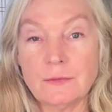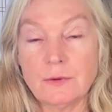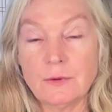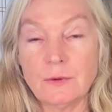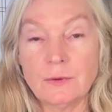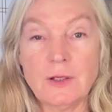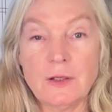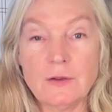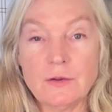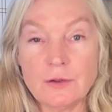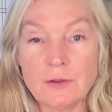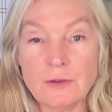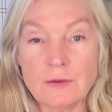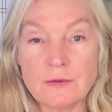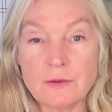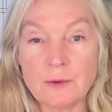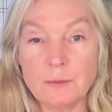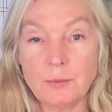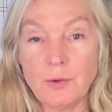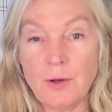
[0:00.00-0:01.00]
creation?
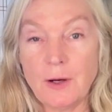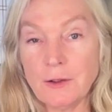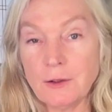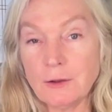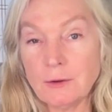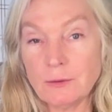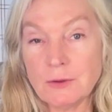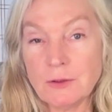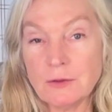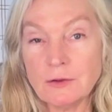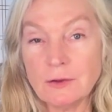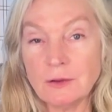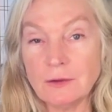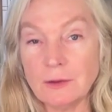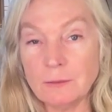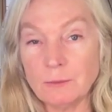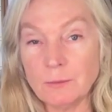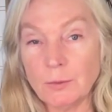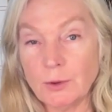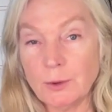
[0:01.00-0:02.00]
So prior to creation,
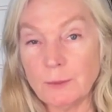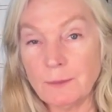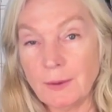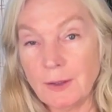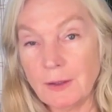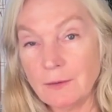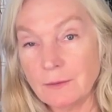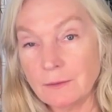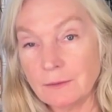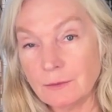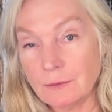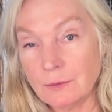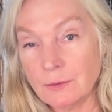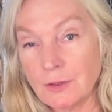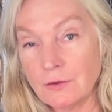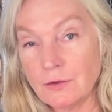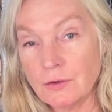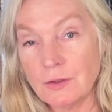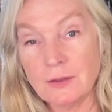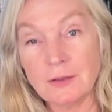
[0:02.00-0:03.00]
then what about
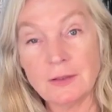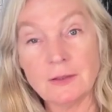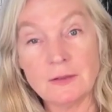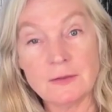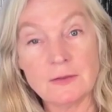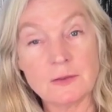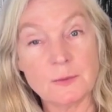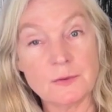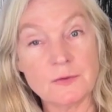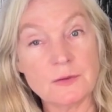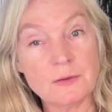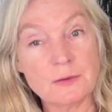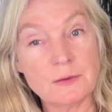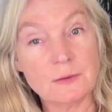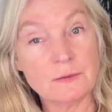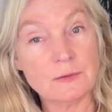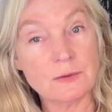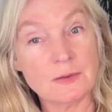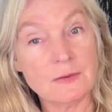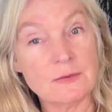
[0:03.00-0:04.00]
creation? And
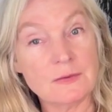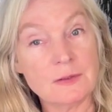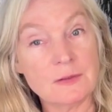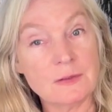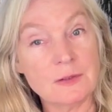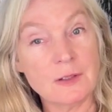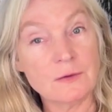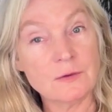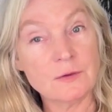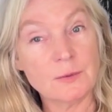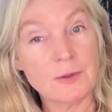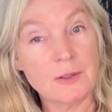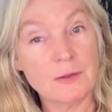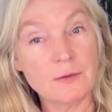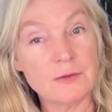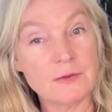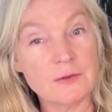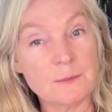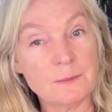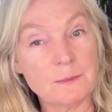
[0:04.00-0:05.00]
isn't
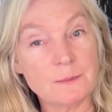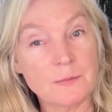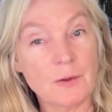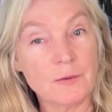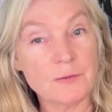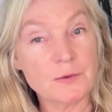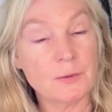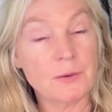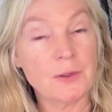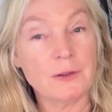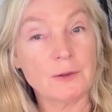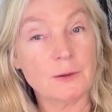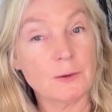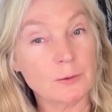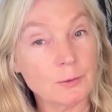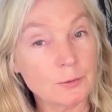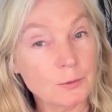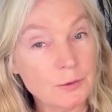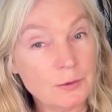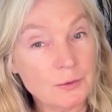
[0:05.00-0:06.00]
non-duality also
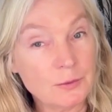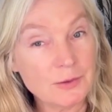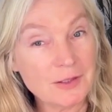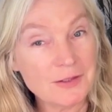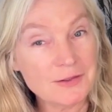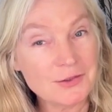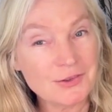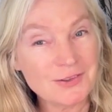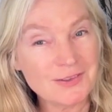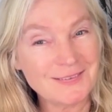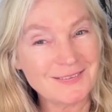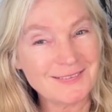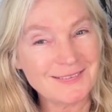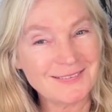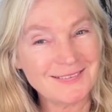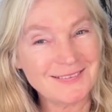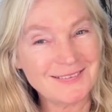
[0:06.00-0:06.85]
include creation?